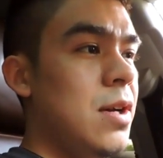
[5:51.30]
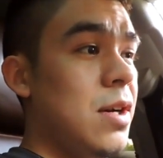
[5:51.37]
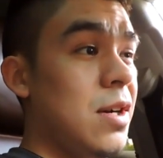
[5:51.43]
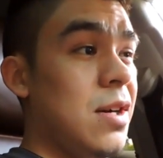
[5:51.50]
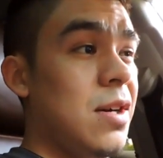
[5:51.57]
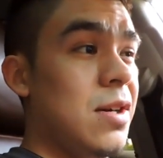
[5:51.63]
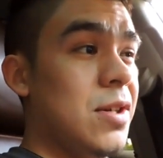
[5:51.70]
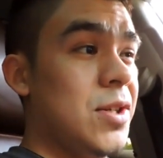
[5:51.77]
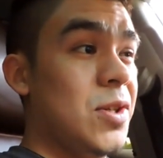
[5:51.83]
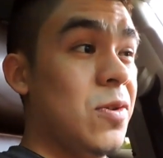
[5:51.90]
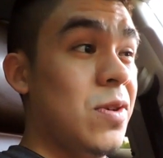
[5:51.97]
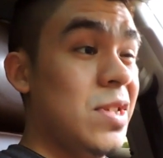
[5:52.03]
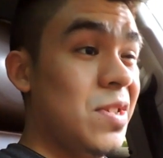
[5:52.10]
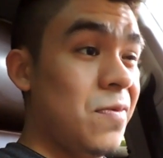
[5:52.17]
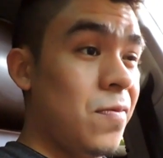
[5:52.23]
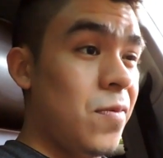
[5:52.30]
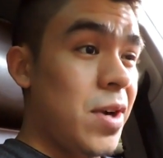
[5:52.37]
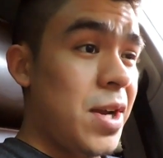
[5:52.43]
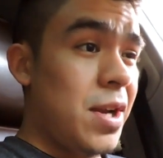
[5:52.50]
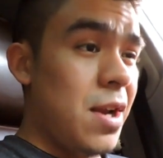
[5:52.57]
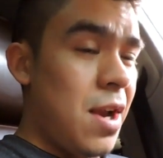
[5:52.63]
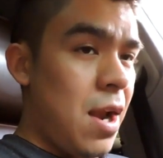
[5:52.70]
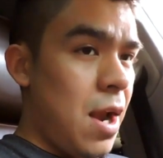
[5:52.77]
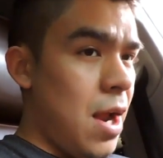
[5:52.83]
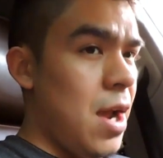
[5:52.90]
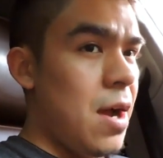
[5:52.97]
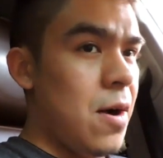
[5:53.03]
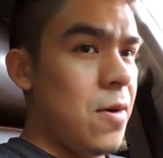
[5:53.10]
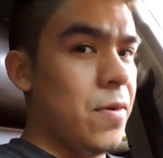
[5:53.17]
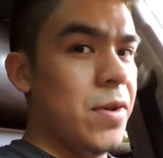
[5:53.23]
So as of right
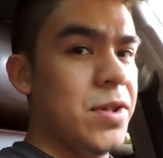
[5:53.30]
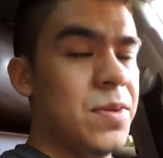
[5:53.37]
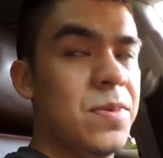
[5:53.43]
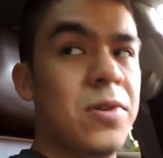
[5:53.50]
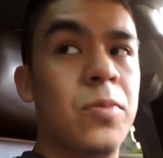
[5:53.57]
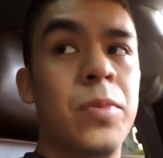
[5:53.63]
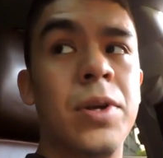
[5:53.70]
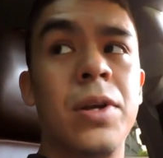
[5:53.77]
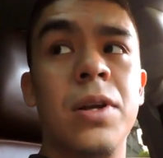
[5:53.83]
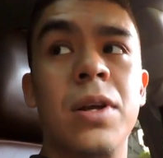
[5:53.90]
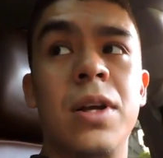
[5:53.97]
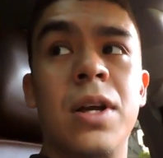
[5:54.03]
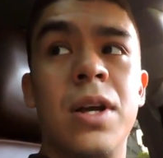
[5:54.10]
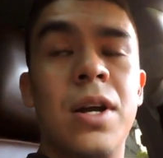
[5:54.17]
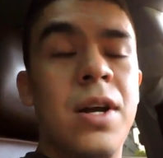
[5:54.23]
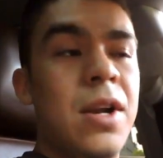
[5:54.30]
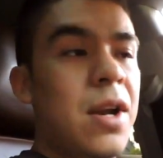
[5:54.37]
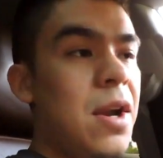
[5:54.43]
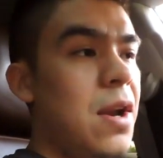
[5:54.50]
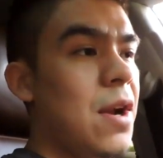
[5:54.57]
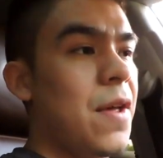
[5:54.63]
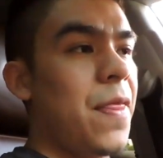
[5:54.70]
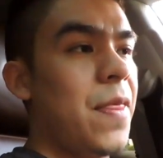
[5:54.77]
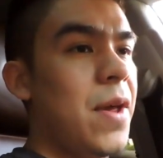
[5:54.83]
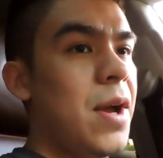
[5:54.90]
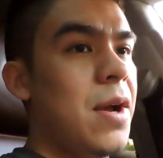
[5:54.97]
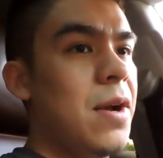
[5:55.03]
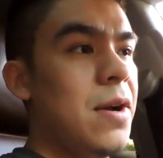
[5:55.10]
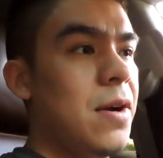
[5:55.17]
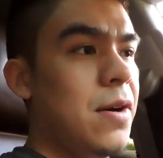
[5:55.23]
now, this moment,
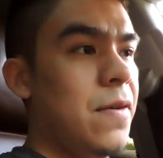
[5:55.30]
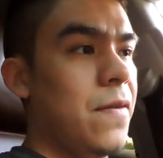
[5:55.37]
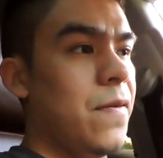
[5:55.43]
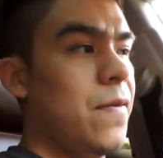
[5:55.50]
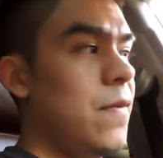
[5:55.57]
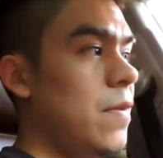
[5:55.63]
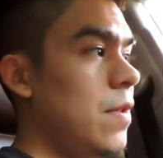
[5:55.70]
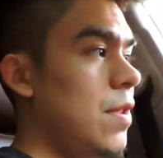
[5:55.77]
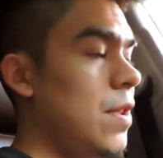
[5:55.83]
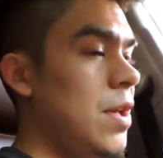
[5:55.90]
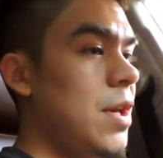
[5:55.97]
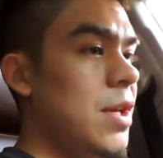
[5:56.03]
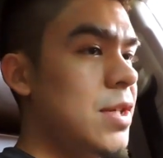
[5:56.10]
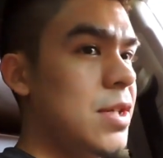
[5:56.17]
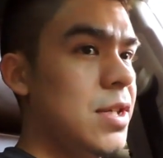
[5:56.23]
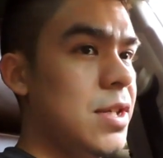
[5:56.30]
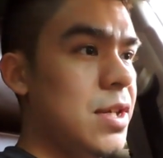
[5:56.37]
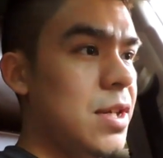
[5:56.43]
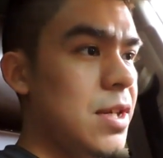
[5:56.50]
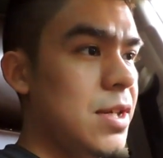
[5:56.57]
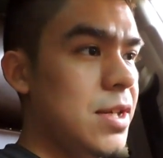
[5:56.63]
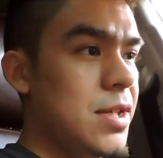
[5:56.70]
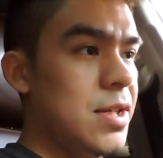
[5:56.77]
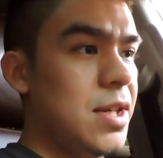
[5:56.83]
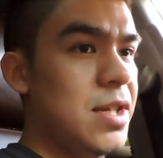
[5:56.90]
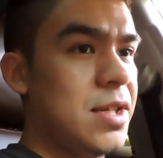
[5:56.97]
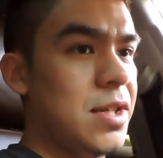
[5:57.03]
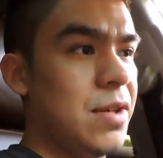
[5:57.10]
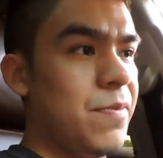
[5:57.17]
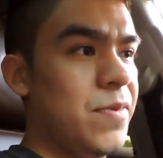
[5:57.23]
nothing of these
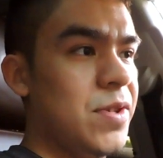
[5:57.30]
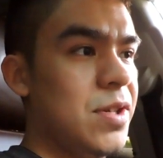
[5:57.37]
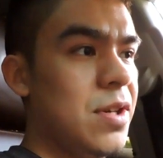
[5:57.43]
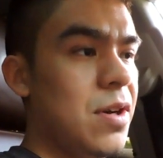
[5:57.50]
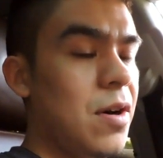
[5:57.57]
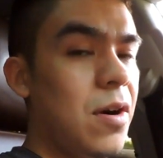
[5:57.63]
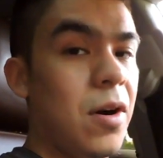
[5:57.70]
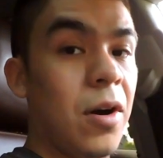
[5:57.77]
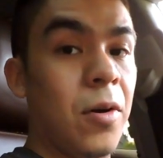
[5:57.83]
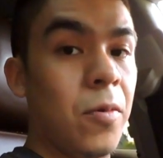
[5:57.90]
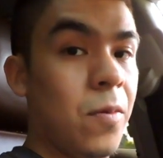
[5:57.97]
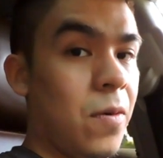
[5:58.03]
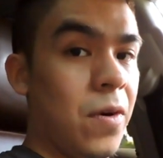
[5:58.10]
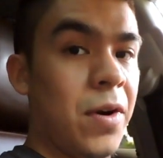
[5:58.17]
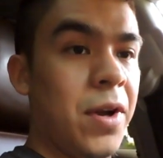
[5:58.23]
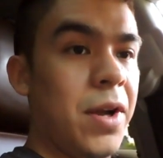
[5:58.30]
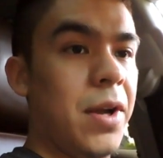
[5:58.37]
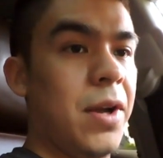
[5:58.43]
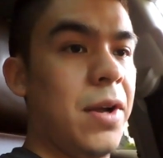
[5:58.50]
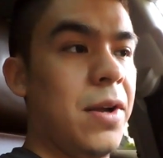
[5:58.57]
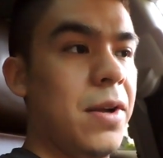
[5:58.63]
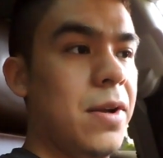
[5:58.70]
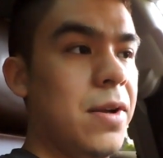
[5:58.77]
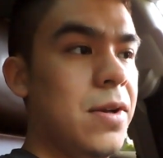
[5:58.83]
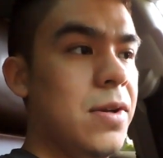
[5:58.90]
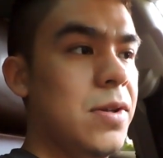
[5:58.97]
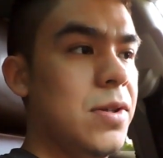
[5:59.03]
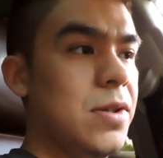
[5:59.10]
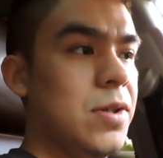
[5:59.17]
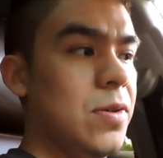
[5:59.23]
systems are working.
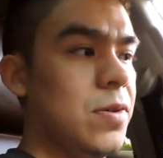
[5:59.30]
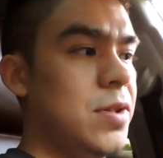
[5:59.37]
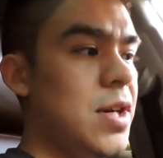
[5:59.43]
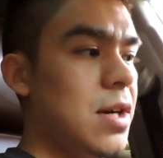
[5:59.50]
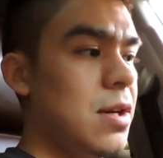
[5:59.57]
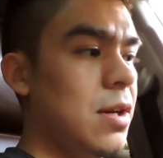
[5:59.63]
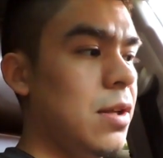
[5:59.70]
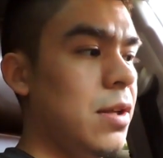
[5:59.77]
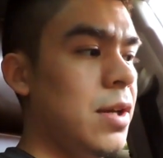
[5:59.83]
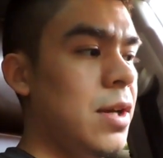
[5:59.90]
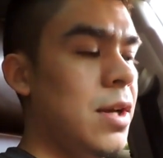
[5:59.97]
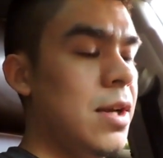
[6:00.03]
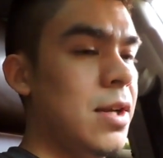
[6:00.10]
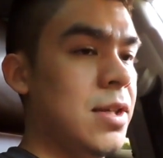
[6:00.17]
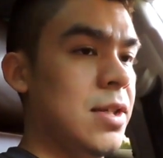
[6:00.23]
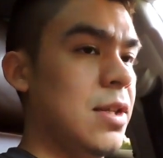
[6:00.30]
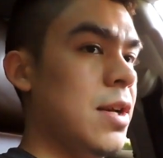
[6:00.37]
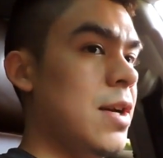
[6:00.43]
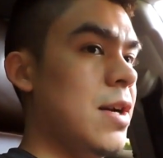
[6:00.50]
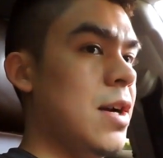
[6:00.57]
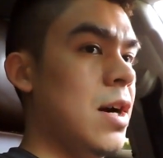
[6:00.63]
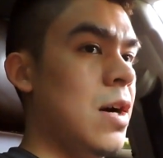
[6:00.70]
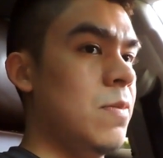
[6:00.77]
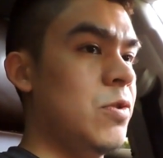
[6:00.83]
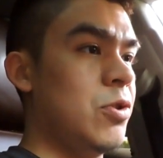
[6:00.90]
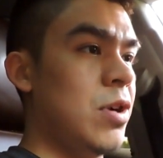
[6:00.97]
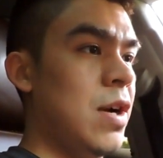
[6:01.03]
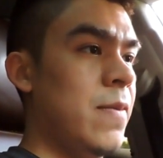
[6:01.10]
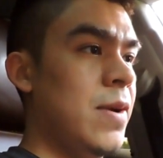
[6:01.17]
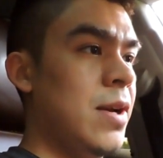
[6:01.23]
So technically it's like I'm
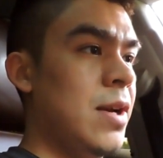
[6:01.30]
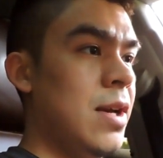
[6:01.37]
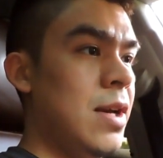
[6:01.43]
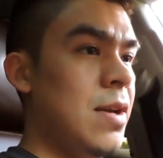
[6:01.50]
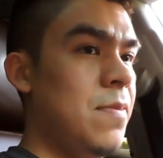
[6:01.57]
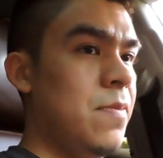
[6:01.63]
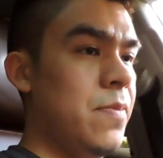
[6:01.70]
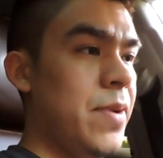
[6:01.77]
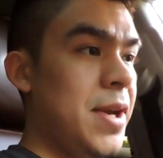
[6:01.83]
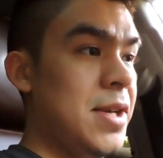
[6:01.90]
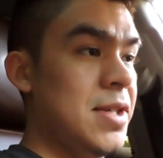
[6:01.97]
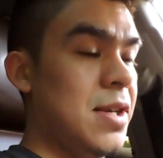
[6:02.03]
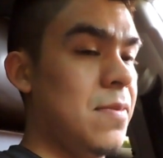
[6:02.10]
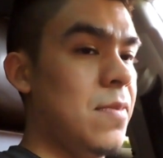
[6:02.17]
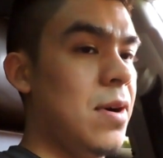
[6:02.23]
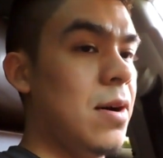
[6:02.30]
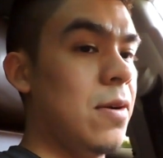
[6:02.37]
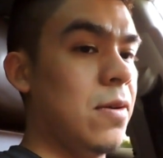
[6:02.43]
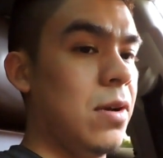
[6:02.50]
driving a basic model